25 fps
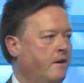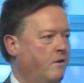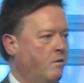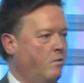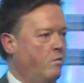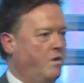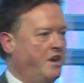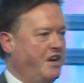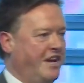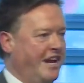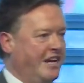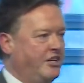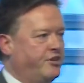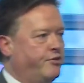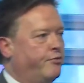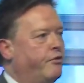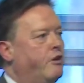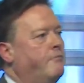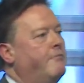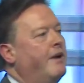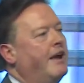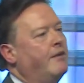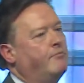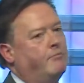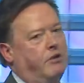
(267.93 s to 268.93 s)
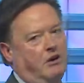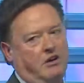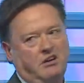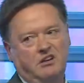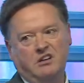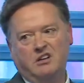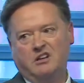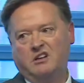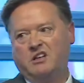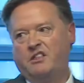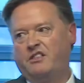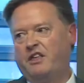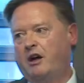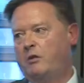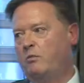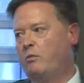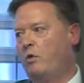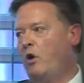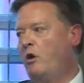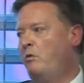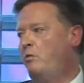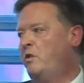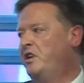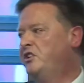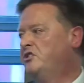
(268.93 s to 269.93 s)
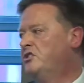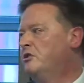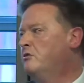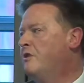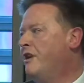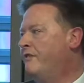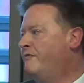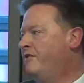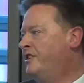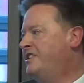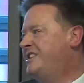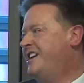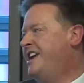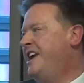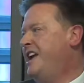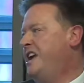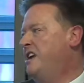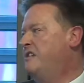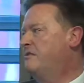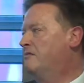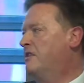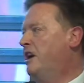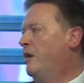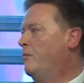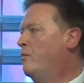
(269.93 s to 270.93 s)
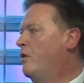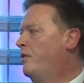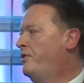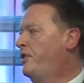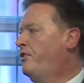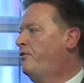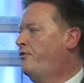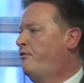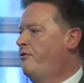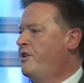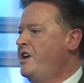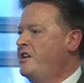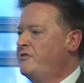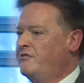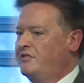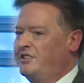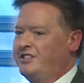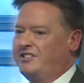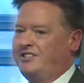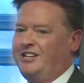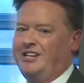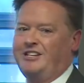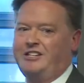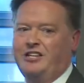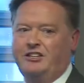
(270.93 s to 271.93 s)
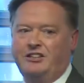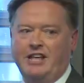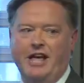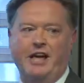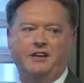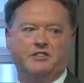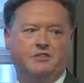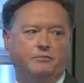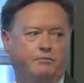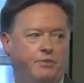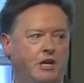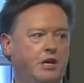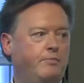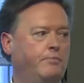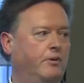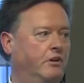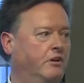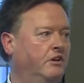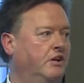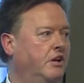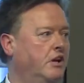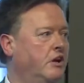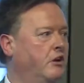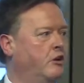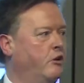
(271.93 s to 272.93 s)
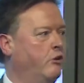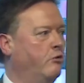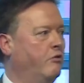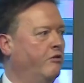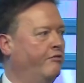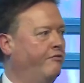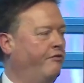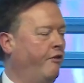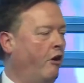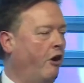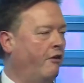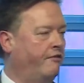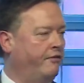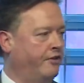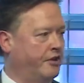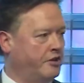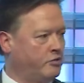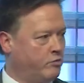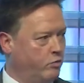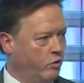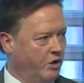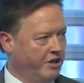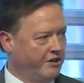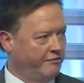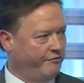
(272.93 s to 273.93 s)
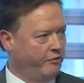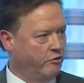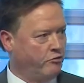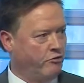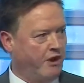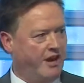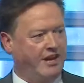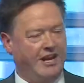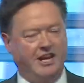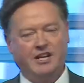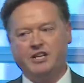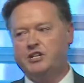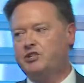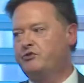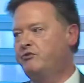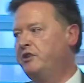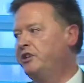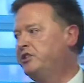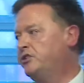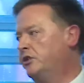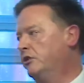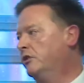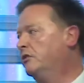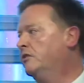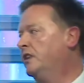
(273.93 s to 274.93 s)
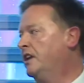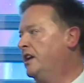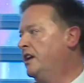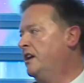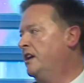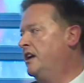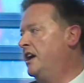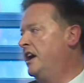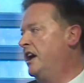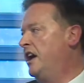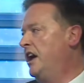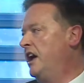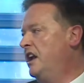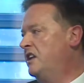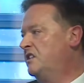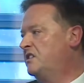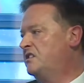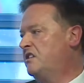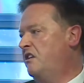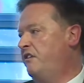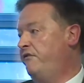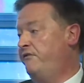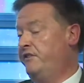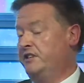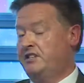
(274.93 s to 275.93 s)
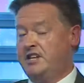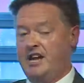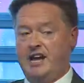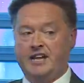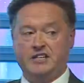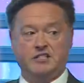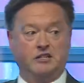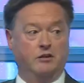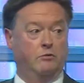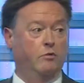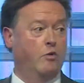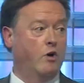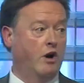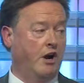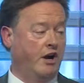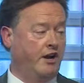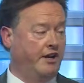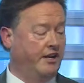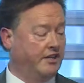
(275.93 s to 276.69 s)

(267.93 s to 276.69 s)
we need to remember that what we do every day and what the 360,000 people who are involved in this wonderful, great industry do is fantastic work.